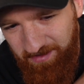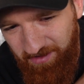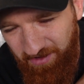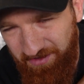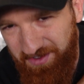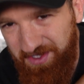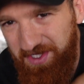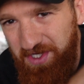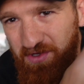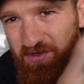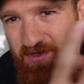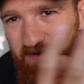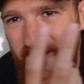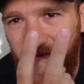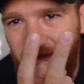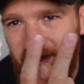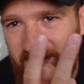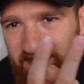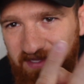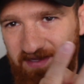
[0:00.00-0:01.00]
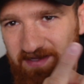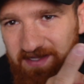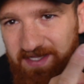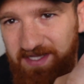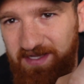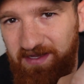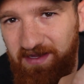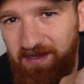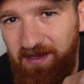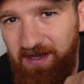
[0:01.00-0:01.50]
on two
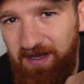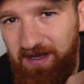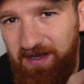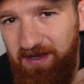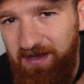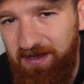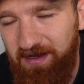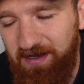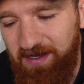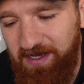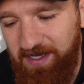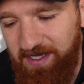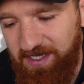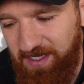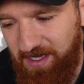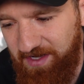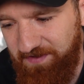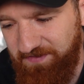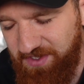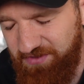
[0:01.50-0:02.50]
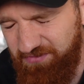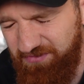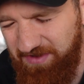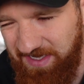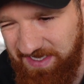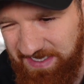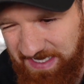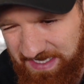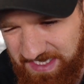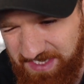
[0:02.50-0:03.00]
devices. It kind of just
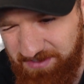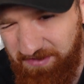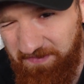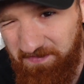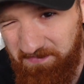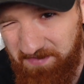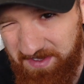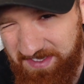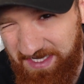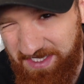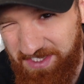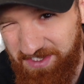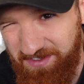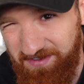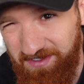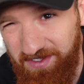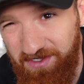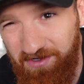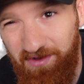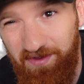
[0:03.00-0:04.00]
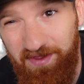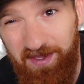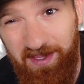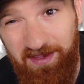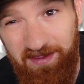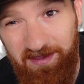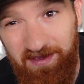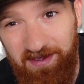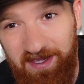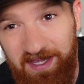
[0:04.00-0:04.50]
really takes away from my session. You got to
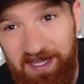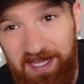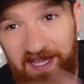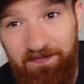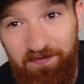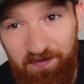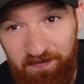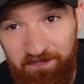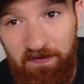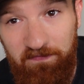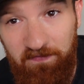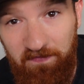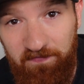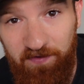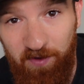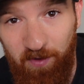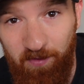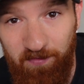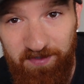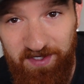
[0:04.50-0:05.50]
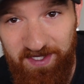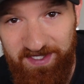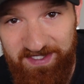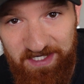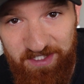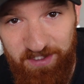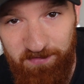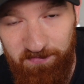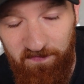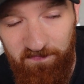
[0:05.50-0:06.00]
think that if you've ever filmed a
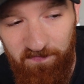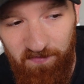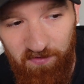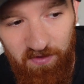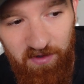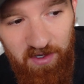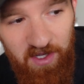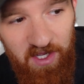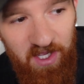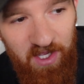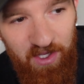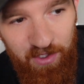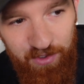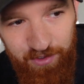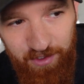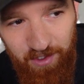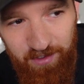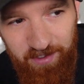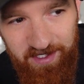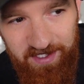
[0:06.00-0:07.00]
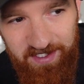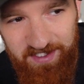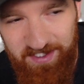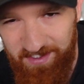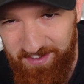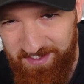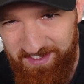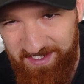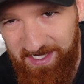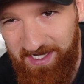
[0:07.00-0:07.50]
session before, you know that it
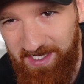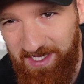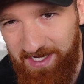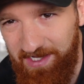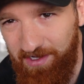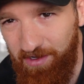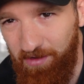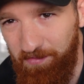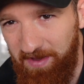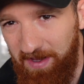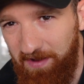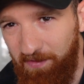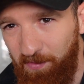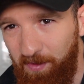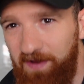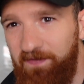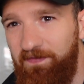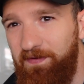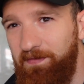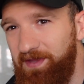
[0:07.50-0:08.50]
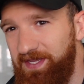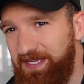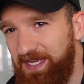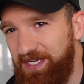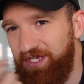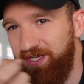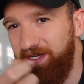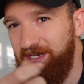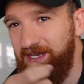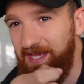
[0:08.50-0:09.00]
does take a little bit away from the
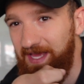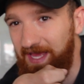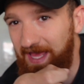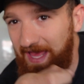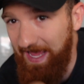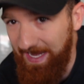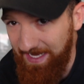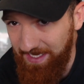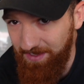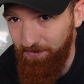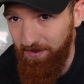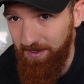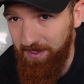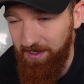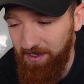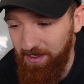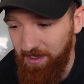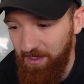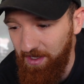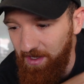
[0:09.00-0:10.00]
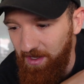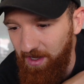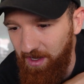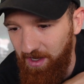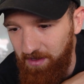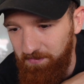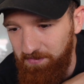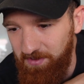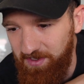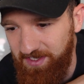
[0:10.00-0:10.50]
session anyway,
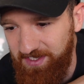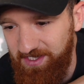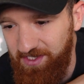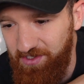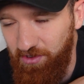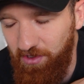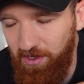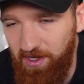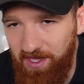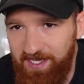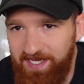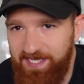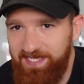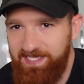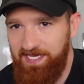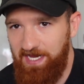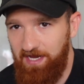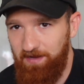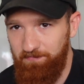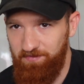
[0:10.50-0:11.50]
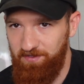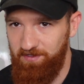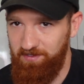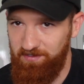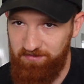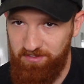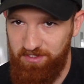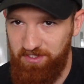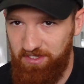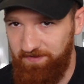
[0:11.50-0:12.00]
because you got like set up
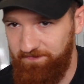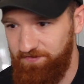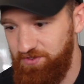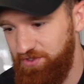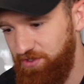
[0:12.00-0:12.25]
the kind of